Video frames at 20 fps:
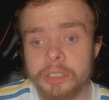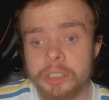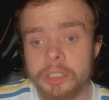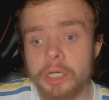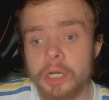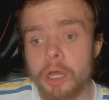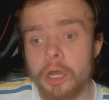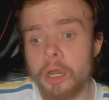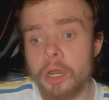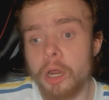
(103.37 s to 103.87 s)

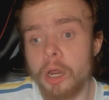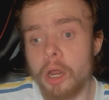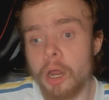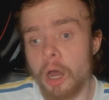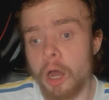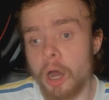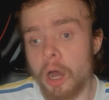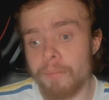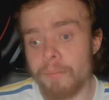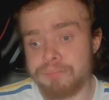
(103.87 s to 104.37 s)
You know,
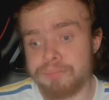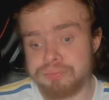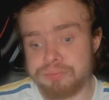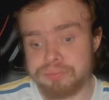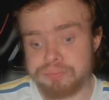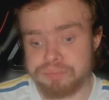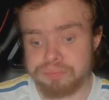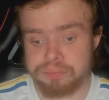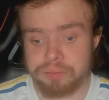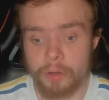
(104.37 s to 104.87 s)
um,
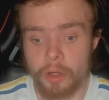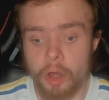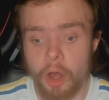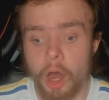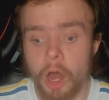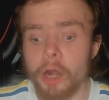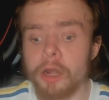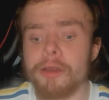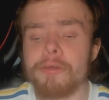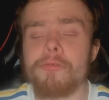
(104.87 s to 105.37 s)

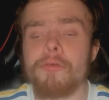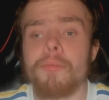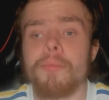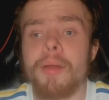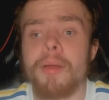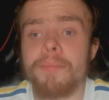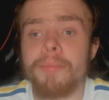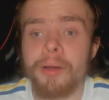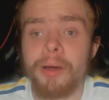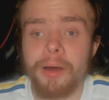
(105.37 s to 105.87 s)
I don't even
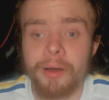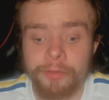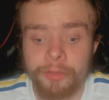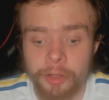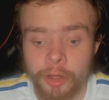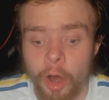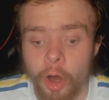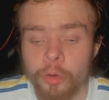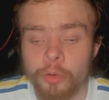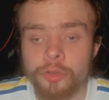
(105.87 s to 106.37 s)
remember how
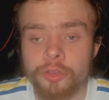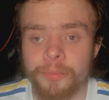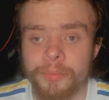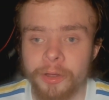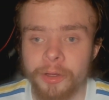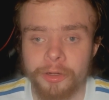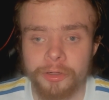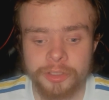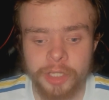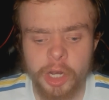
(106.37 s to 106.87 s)
the goals, to
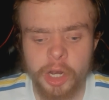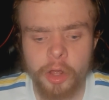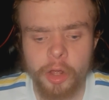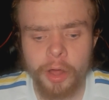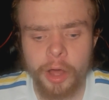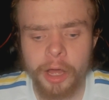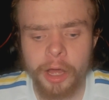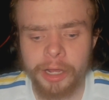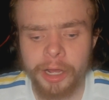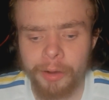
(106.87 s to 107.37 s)
be honest.
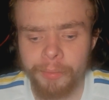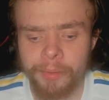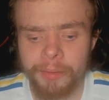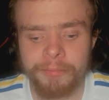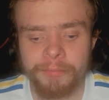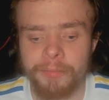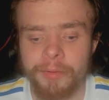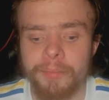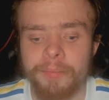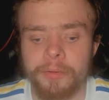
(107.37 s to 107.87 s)
I can't
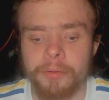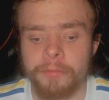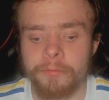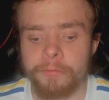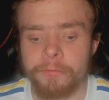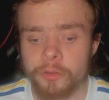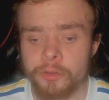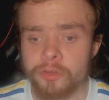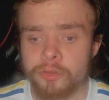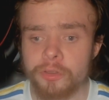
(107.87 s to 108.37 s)
even remember the
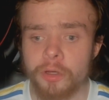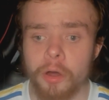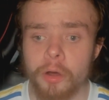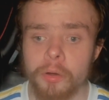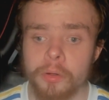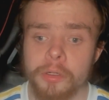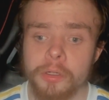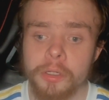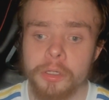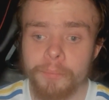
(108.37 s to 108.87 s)
first
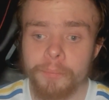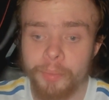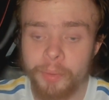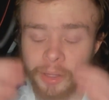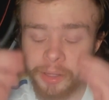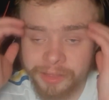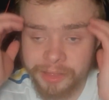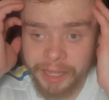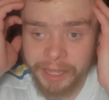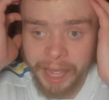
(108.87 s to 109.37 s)
goal,
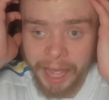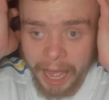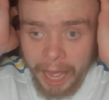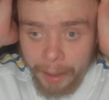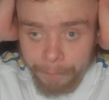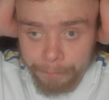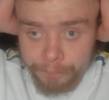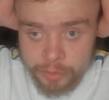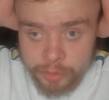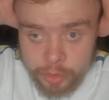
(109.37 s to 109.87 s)
but they
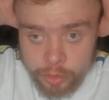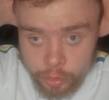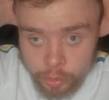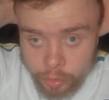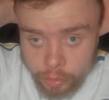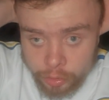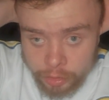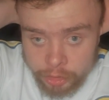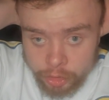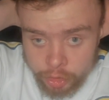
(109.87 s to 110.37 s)

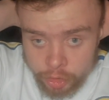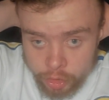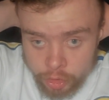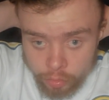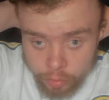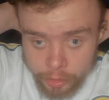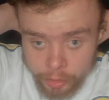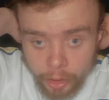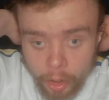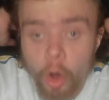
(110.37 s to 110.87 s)
absolutely
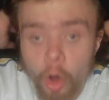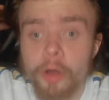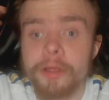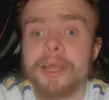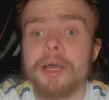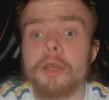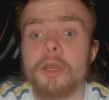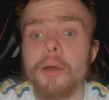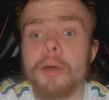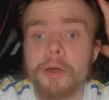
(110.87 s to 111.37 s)
destroyed. Oh
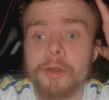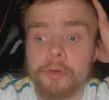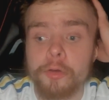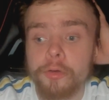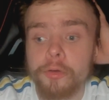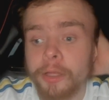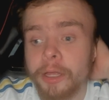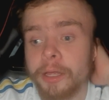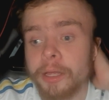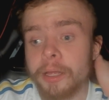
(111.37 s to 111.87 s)
yeah, now I do.
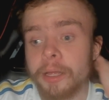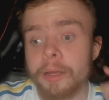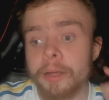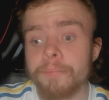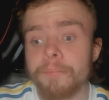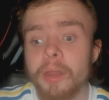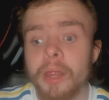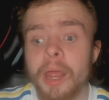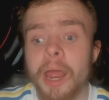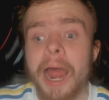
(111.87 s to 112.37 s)
Yeah, yeah.
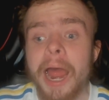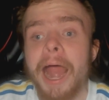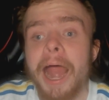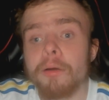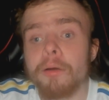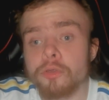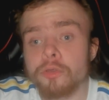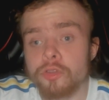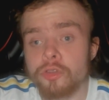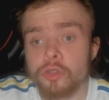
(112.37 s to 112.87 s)

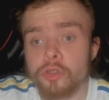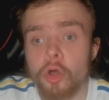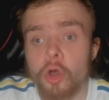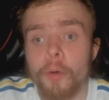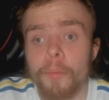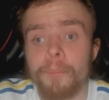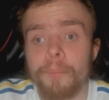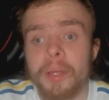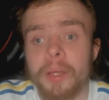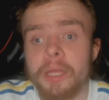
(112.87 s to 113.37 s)
Aronson
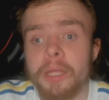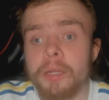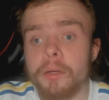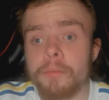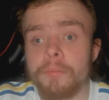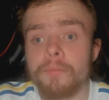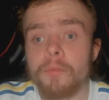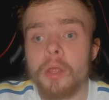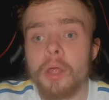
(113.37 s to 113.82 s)
got beat.